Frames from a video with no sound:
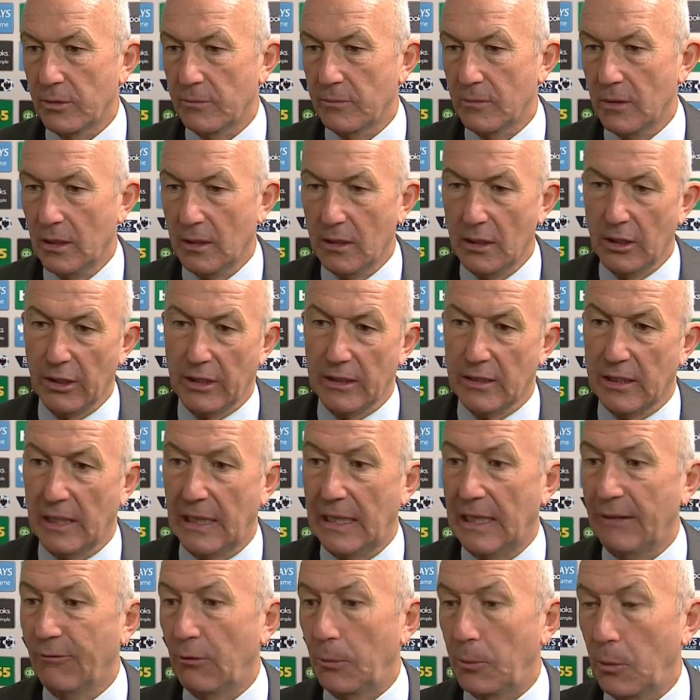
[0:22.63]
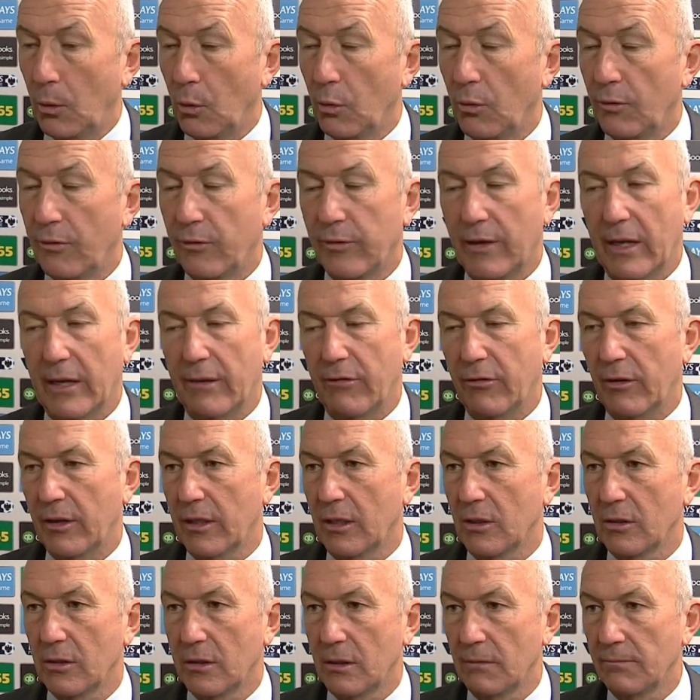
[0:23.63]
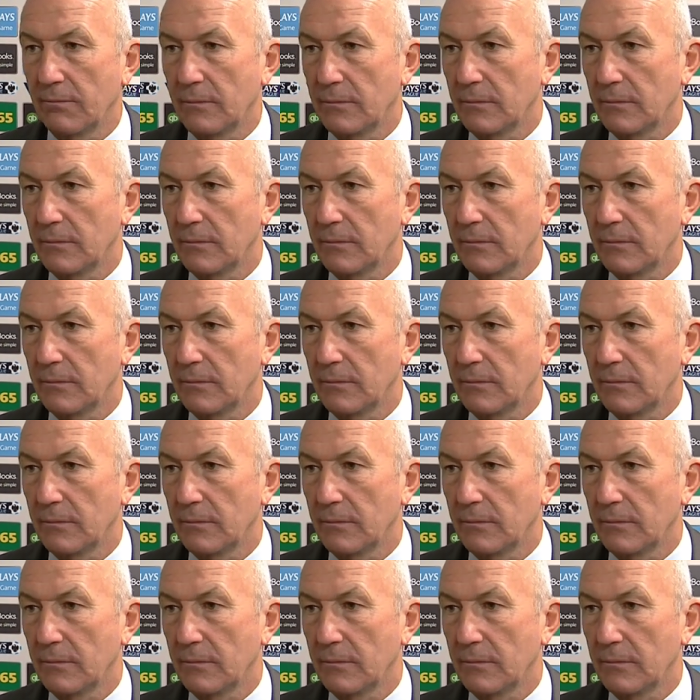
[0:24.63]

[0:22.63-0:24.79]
And like I say, Liverpool were very, very good.